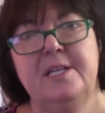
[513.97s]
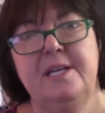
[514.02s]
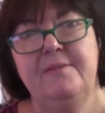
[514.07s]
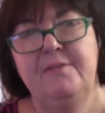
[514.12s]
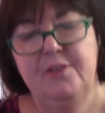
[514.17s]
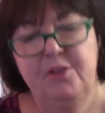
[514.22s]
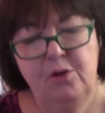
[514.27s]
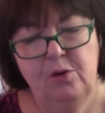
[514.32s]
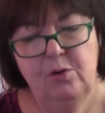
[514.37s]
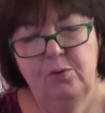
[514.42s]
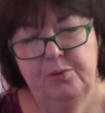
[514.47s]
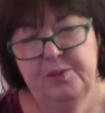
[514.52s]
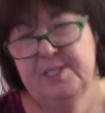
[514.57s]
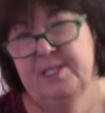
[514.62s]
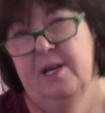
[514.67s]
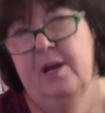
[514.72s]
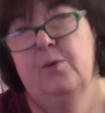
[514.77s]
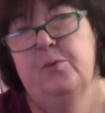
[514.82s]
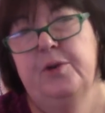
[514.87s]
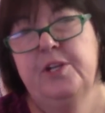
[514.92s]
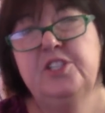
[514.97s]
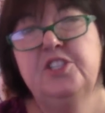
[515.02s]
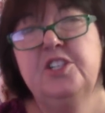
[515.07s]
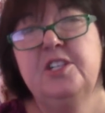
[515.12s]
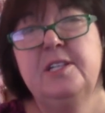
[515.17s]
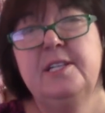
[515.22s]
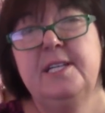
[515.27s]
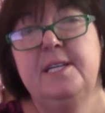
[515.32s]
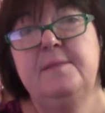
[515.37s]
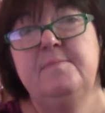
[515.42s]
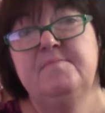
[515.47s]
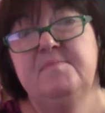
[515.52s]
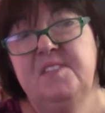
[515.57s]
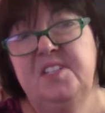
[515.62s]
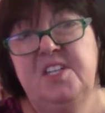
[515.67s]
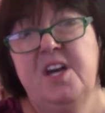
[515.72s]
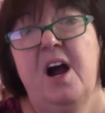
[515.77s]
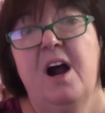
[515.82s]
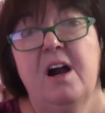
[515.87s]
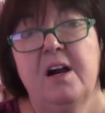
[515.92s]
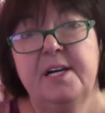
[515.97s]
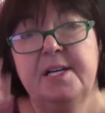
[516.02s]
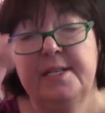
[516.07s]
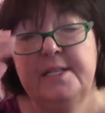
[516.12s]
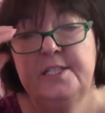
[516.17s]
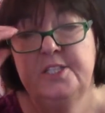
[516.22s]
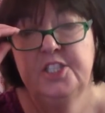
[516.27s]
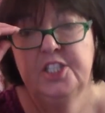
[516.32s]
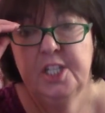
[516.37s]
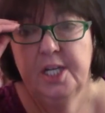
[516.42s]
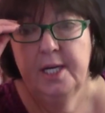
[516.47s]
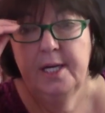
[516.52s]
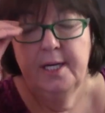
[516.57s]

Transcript: even though it was originally yardage,